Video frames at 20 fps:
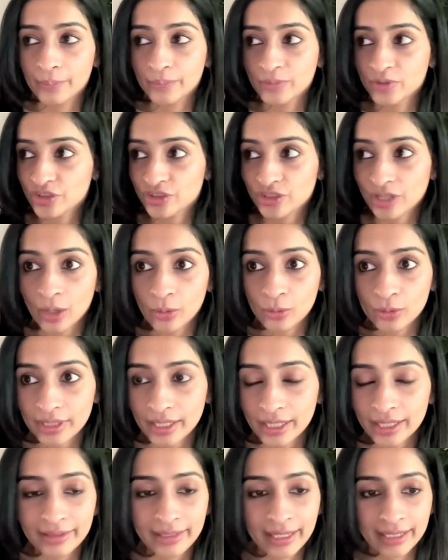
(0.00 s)
just out
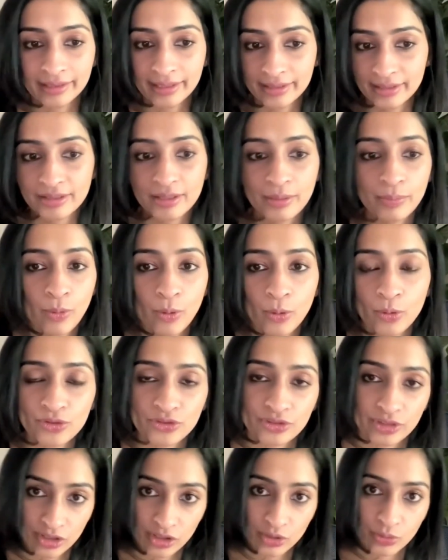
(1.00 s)
there, like this is a
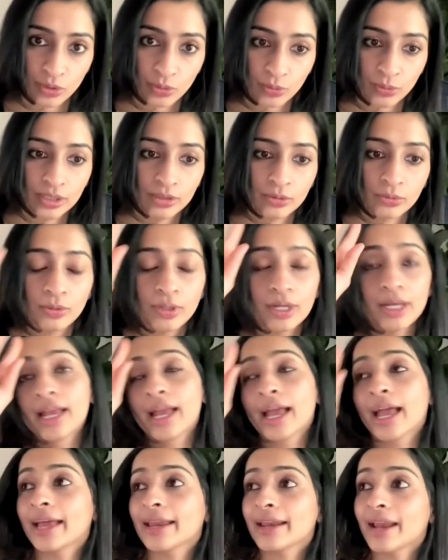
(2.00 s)
pose, this is what we do,
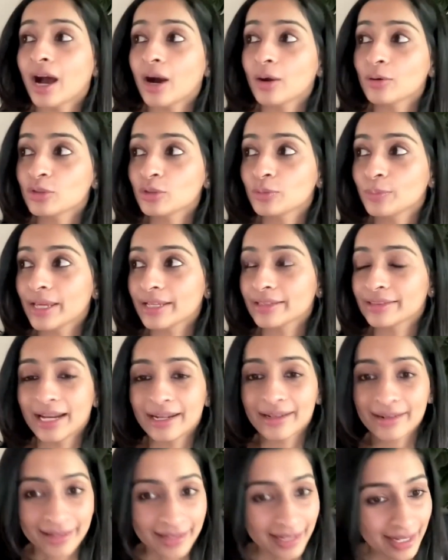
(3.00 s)
and how to make
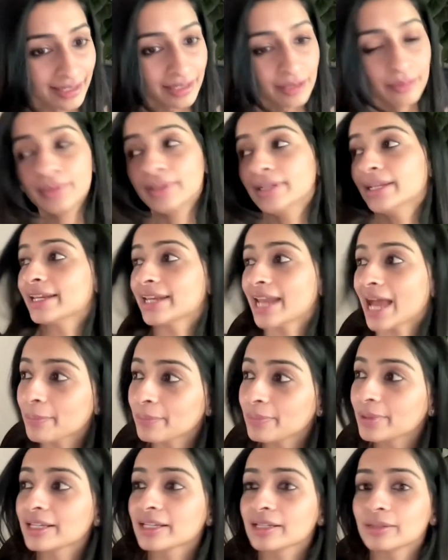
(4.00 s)
that relatable and
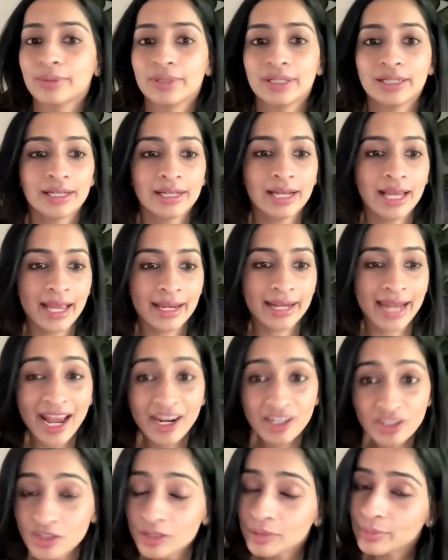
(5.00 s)
applicable and
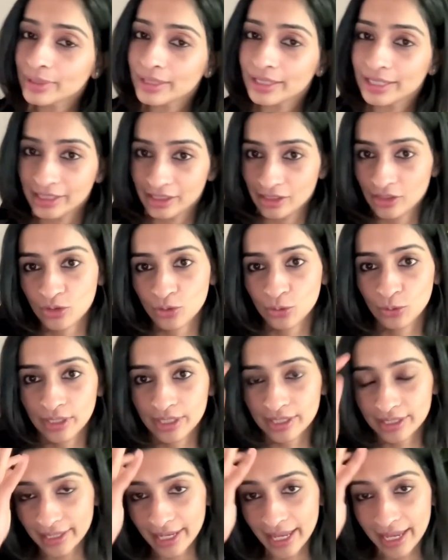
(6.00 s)
actionable in the
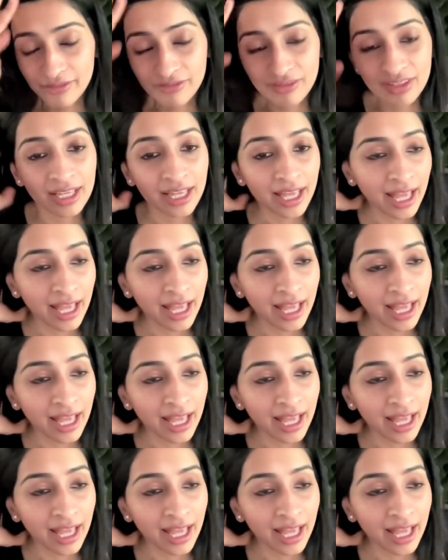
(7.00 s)
student's life.